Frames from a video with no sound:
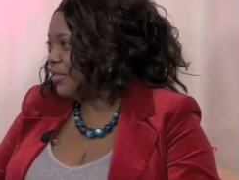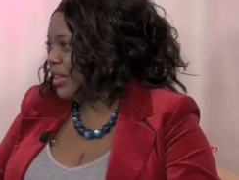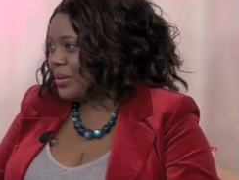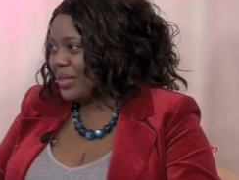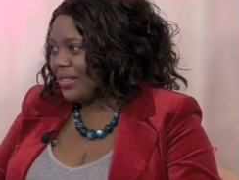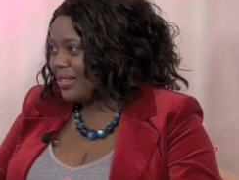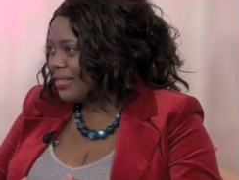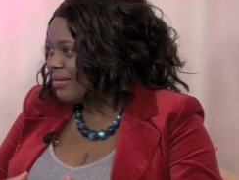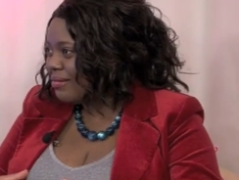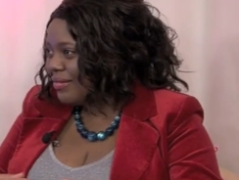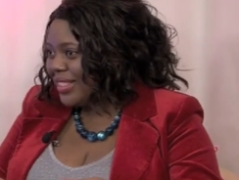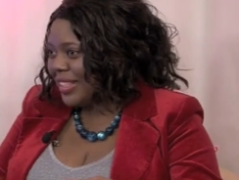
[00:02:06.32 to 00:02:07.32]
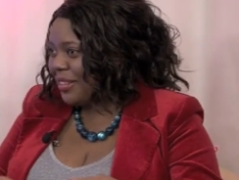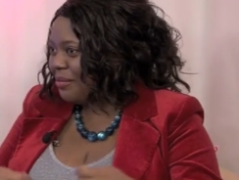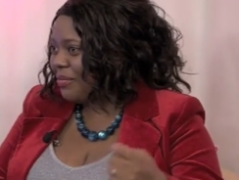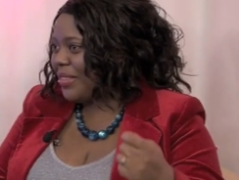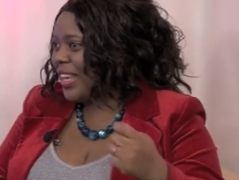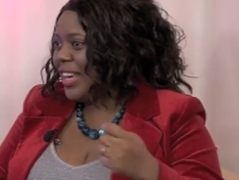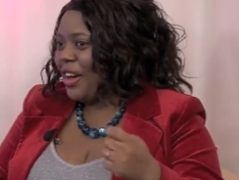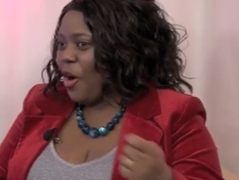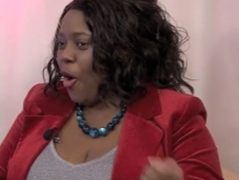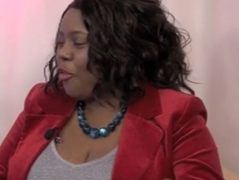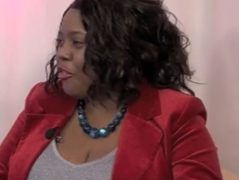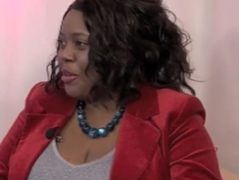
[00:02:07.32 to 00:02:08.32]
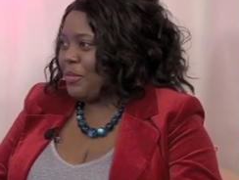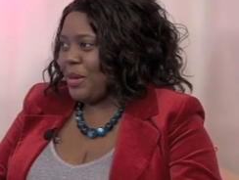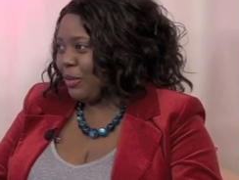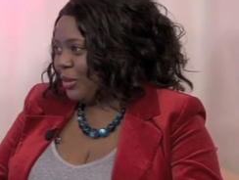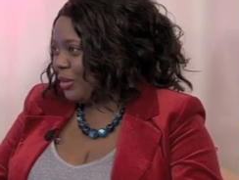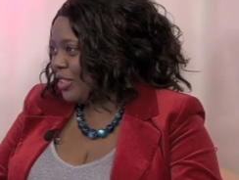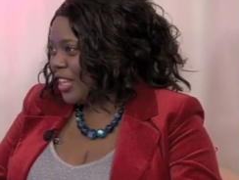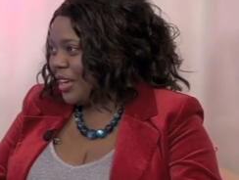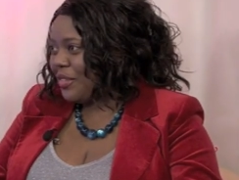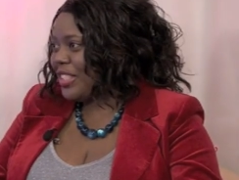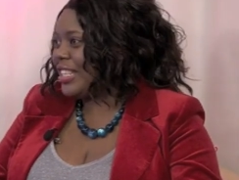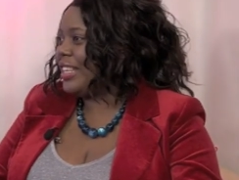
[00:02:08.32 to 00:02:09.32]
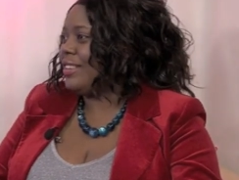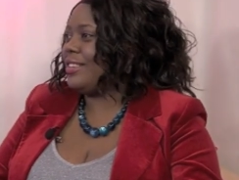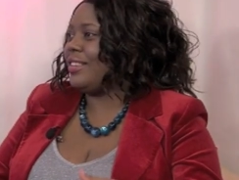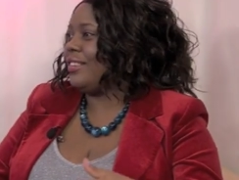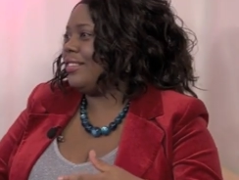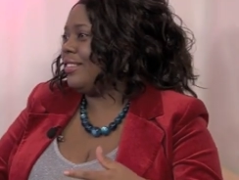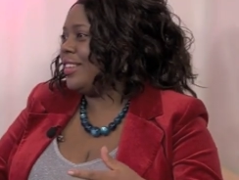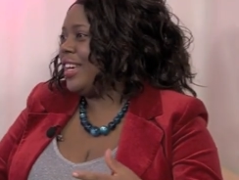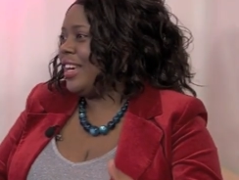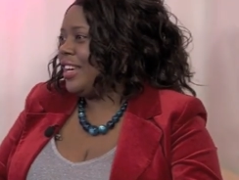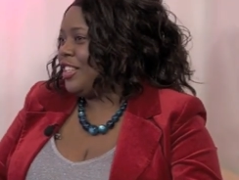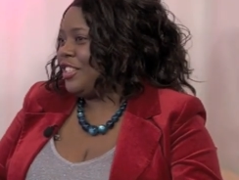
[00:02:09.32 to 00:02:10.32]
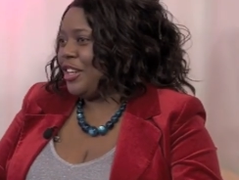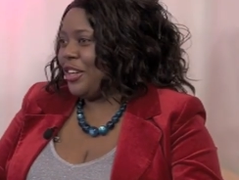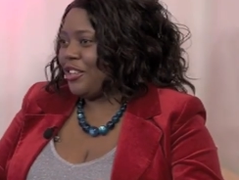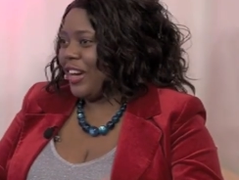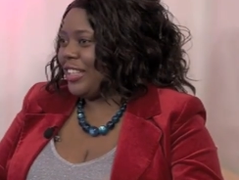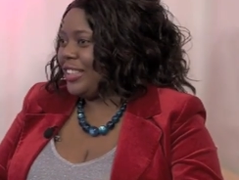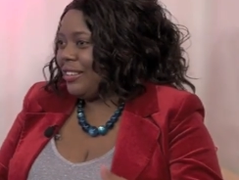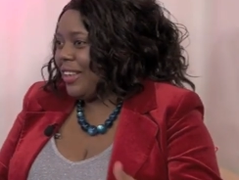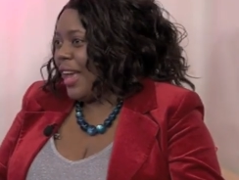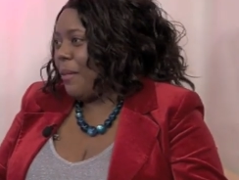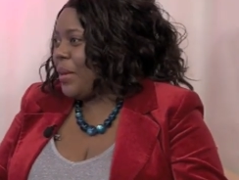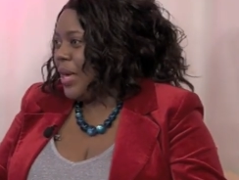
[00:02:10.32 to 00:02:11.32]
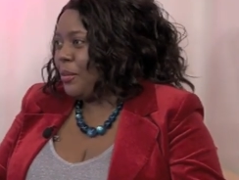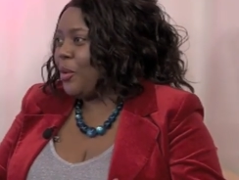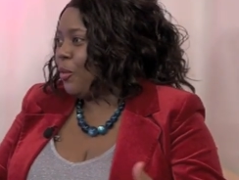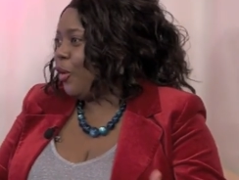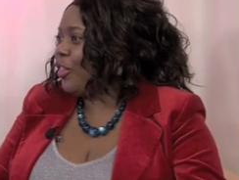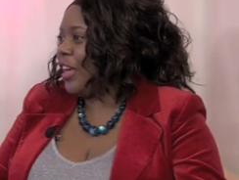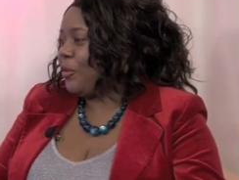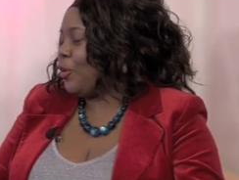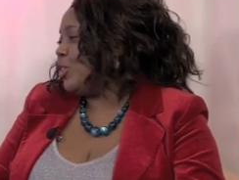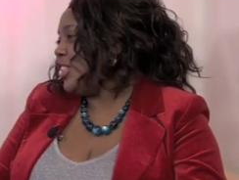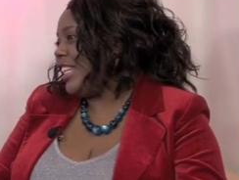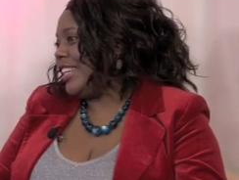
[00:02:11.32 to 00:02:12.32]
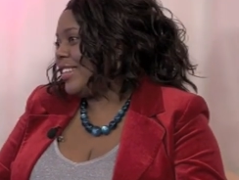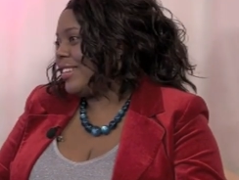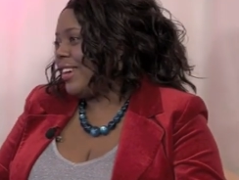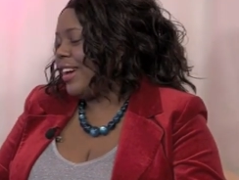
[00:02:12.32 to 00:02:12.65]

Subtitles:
that was, offering people services and, trying to get people what they wanted.